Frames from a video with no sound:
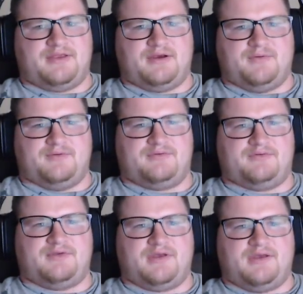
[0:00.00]

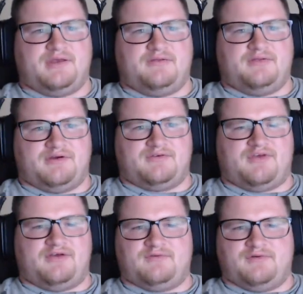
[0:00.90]
there's
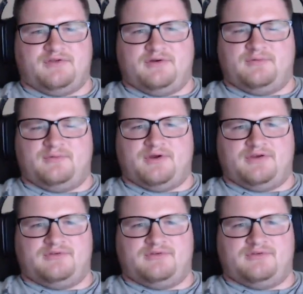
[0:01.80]
several though where